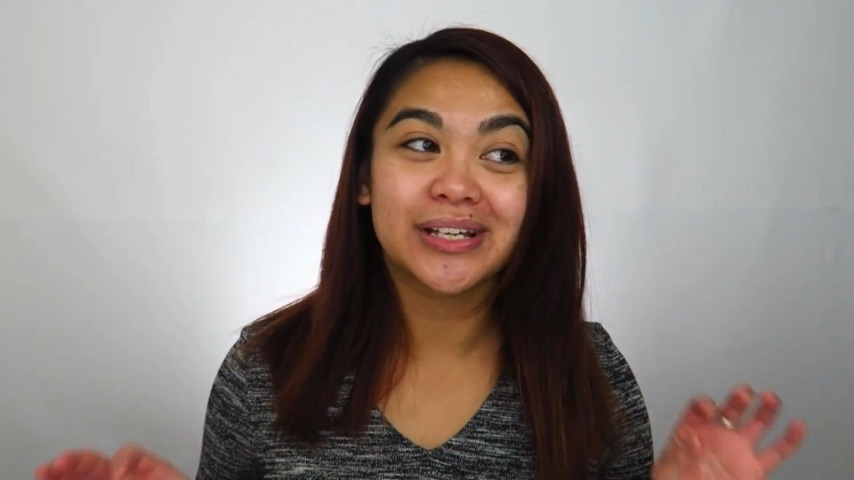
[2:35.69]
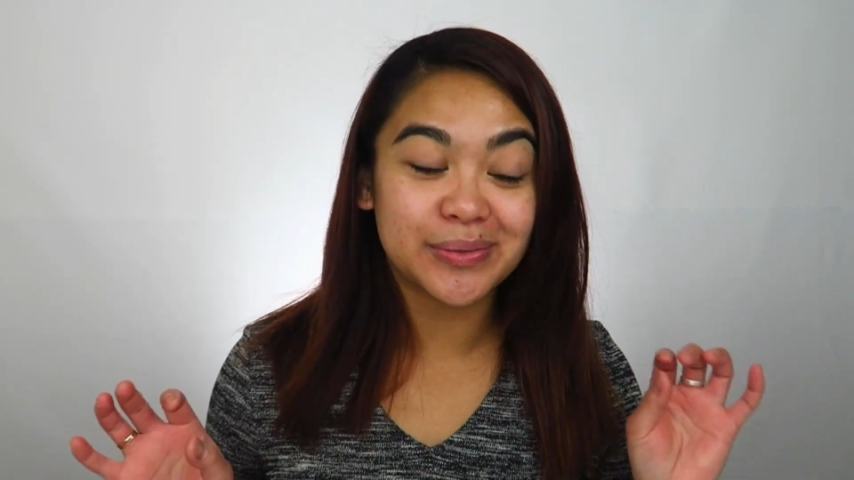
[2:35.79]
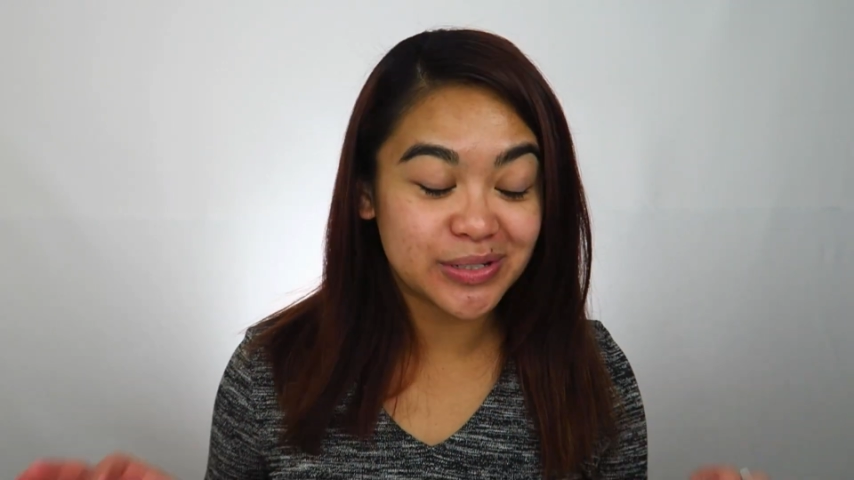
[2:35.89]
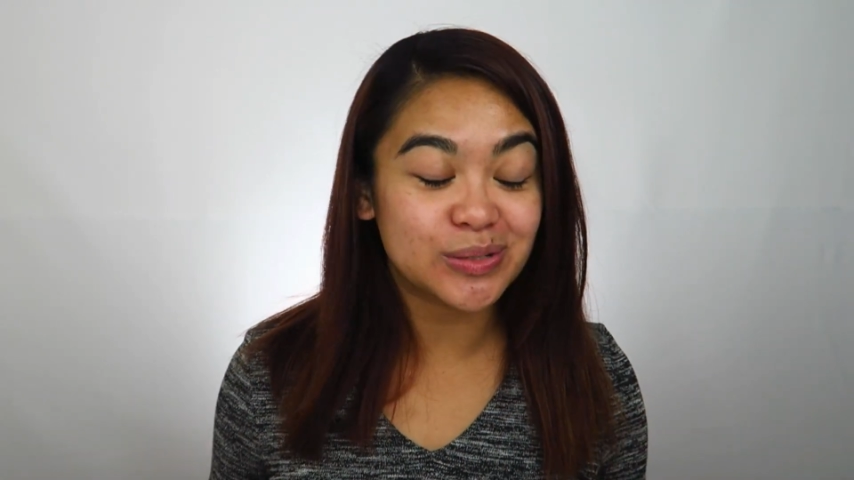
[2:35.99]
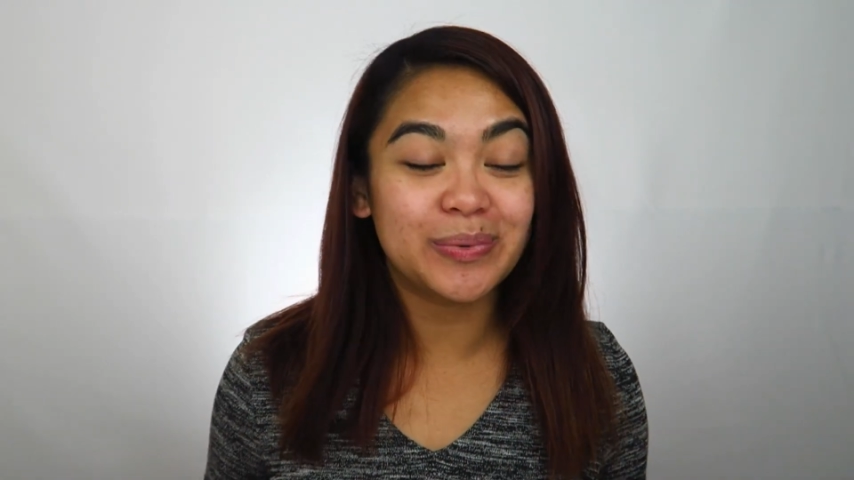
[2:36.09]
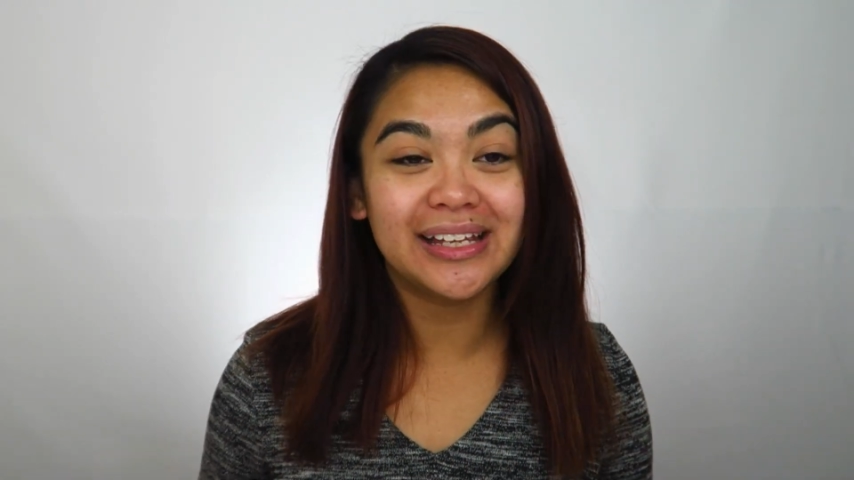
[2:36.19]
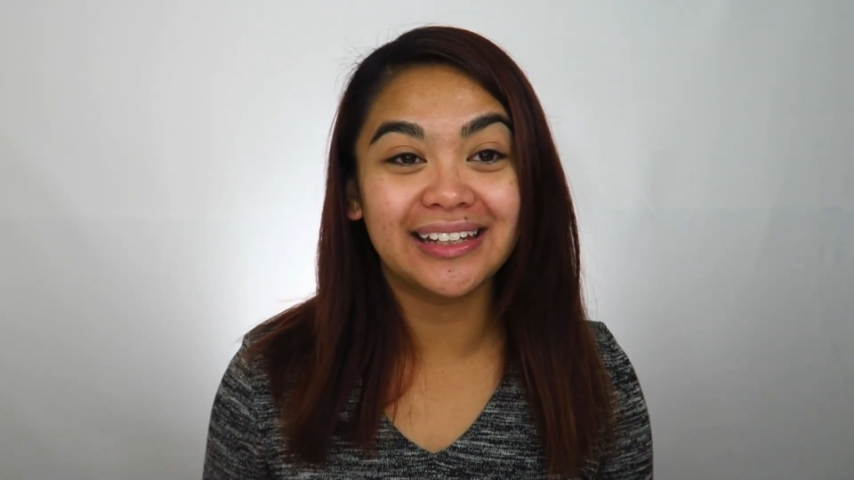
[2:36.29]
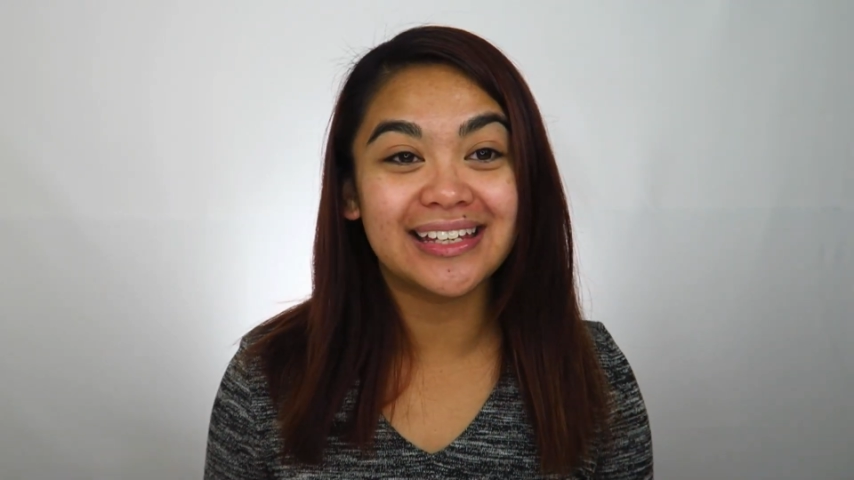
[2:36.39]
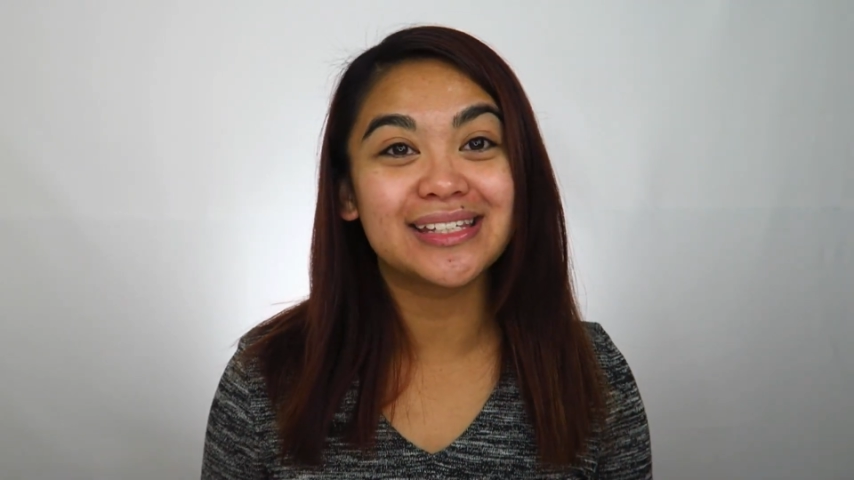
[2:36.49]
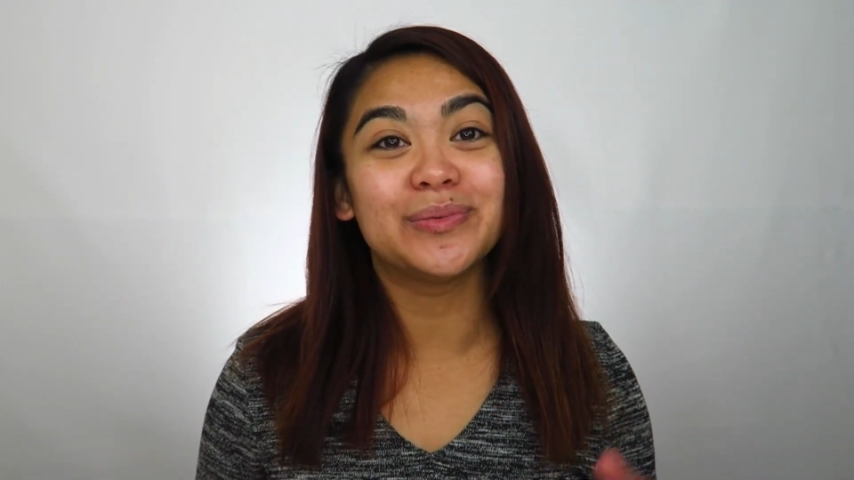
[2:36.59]
I was just being
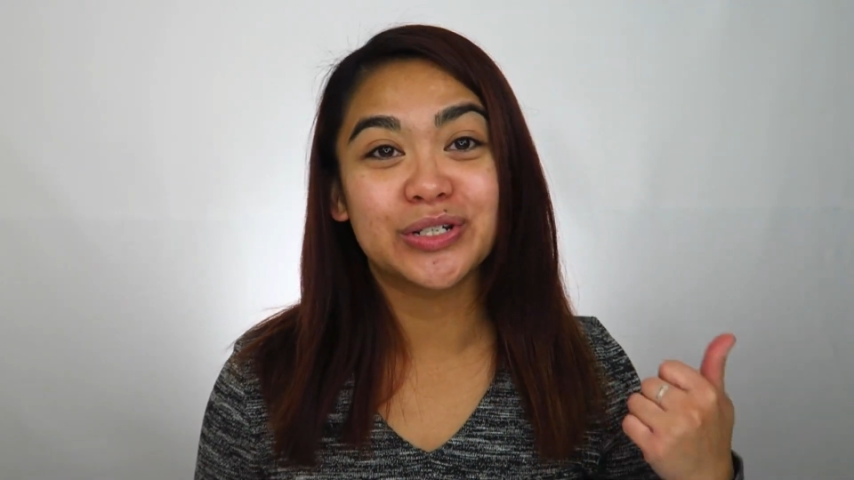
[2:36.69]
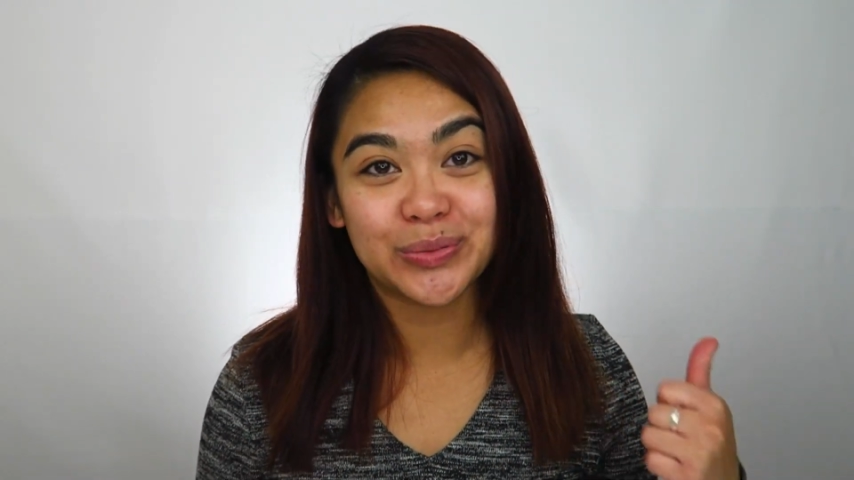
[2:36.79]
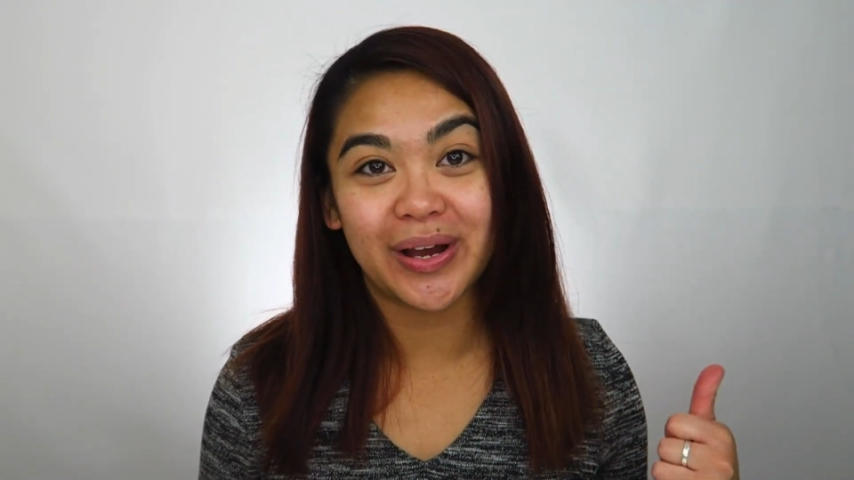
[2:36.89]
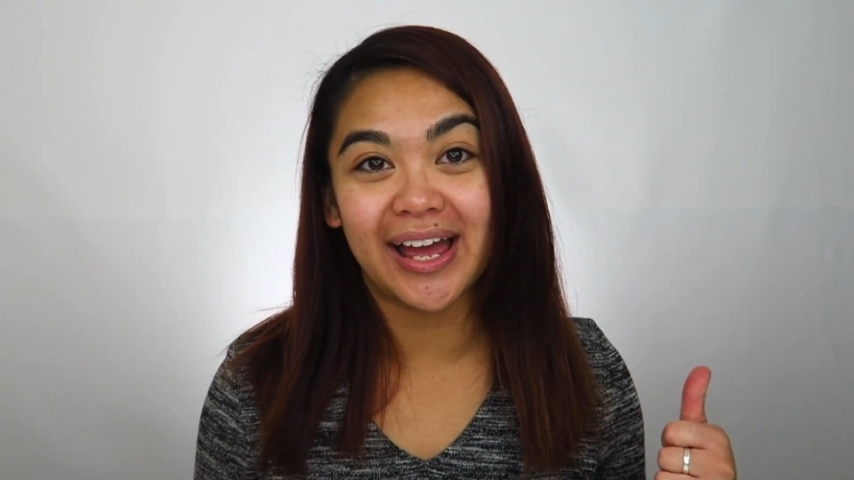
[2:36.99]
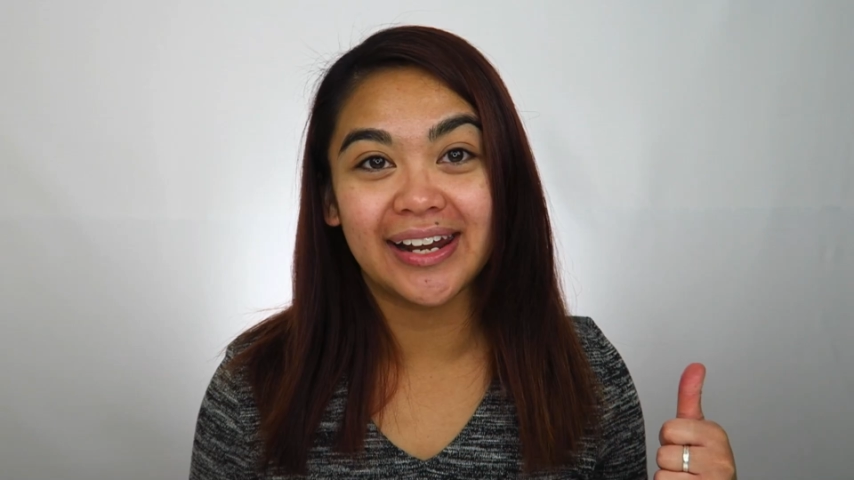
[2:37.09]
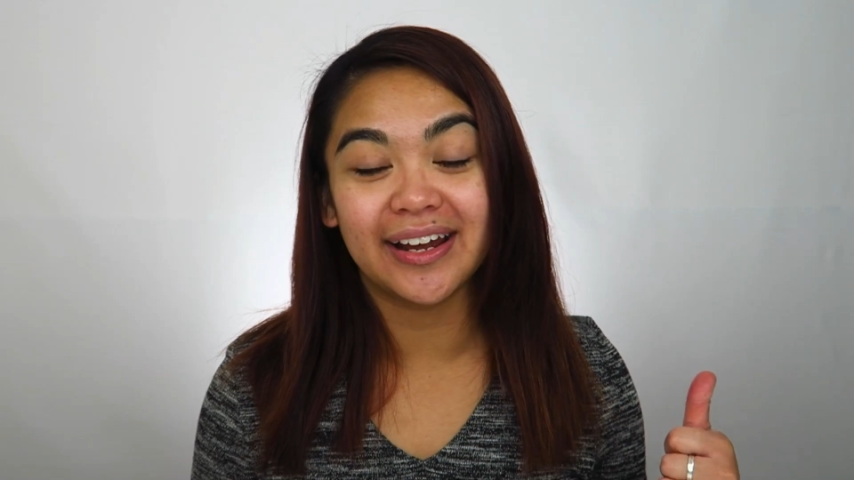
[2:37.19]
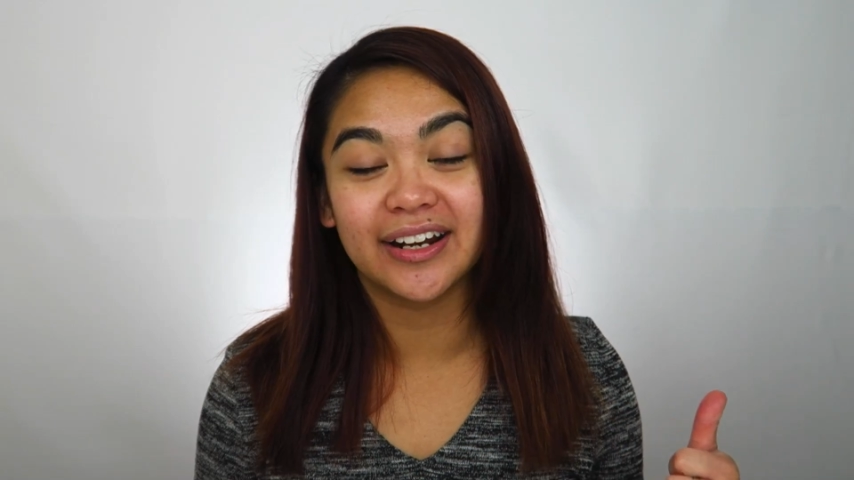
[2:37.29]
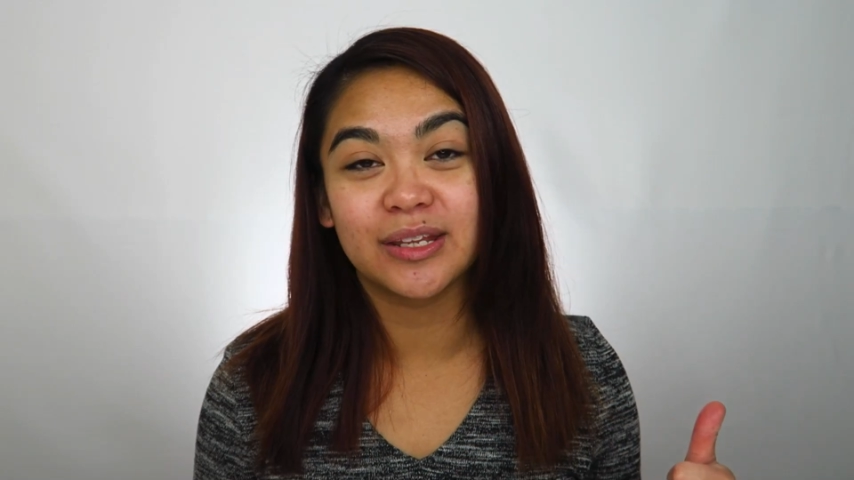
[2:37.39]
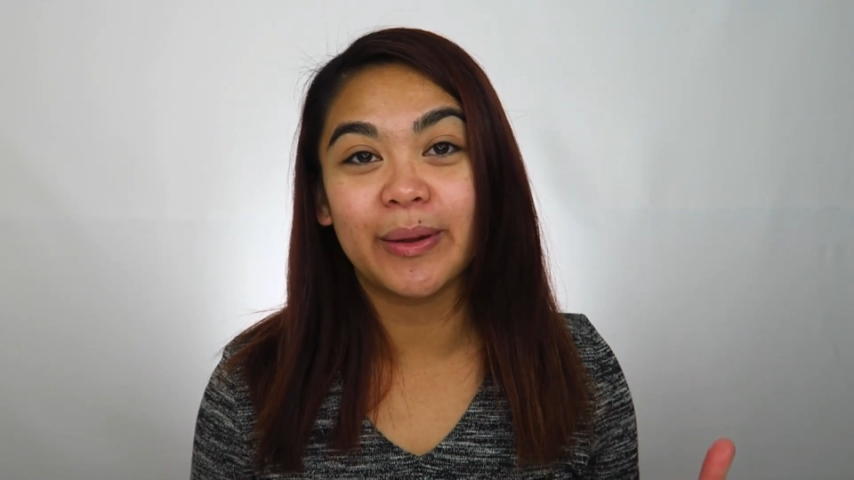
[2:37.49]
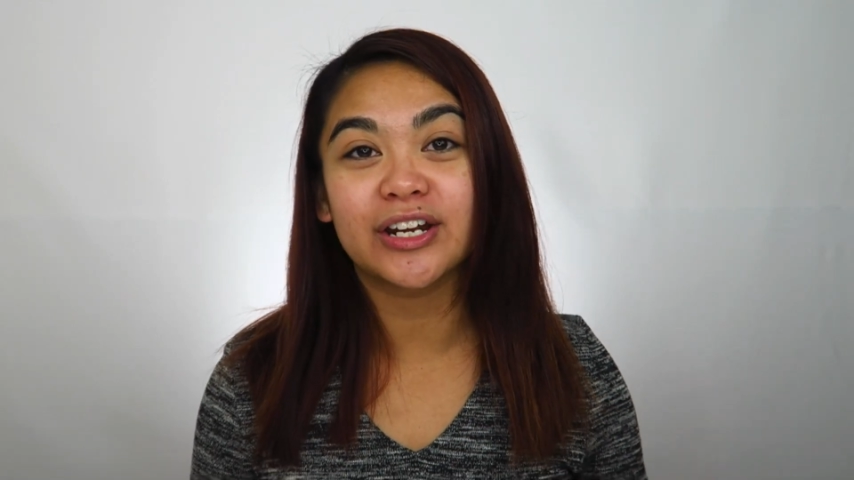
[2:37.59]
lazy, which is why I hadn't
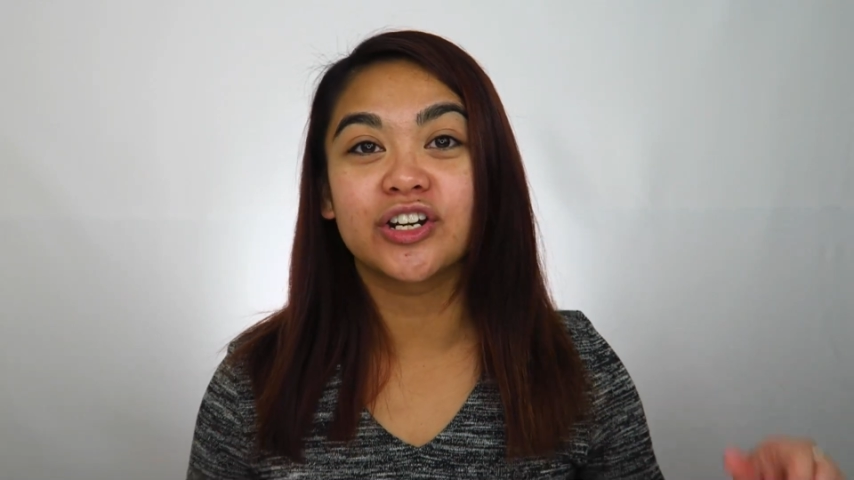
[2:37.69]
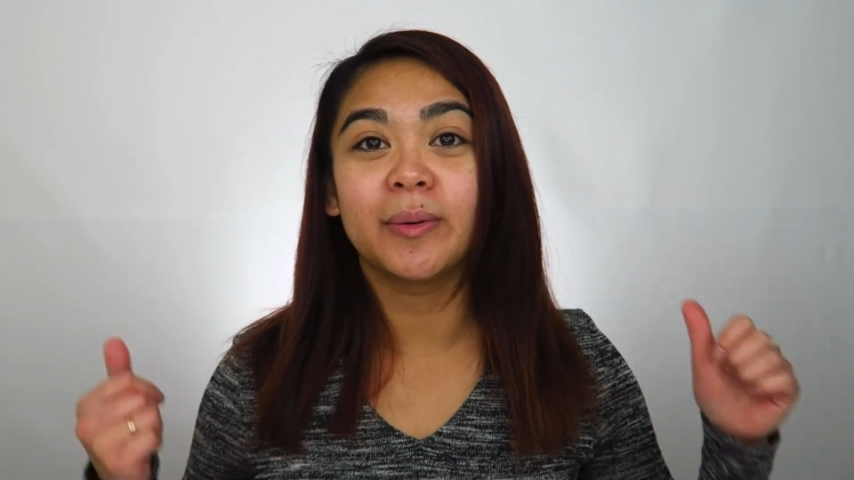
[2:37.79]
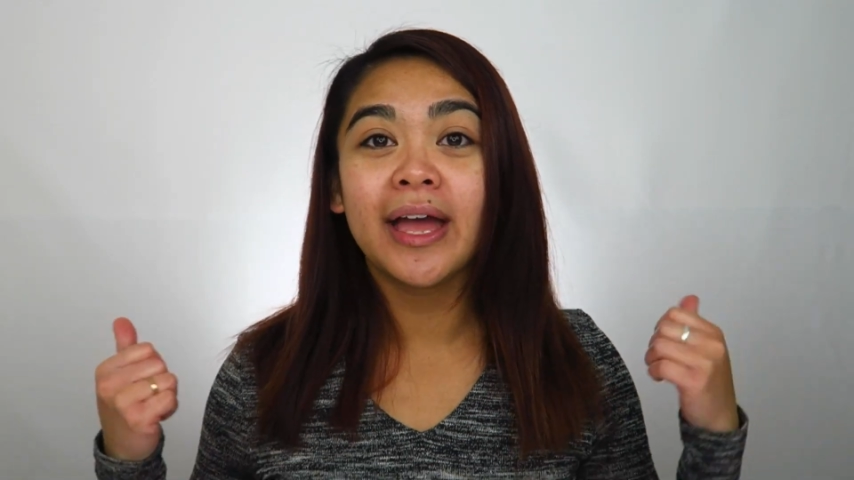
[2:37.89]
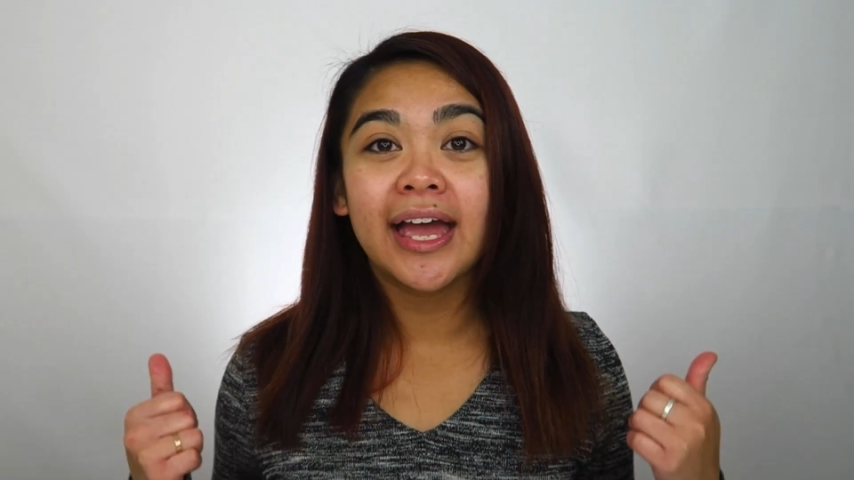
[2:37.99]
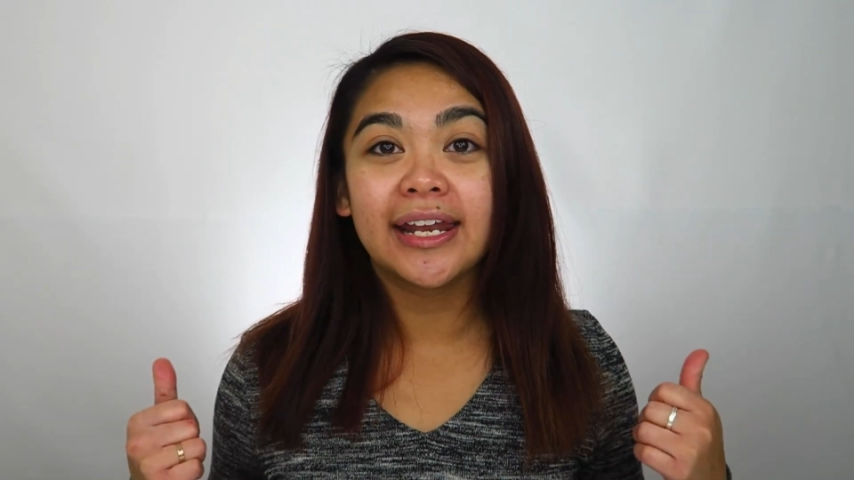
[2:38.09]
ironed the backdrop.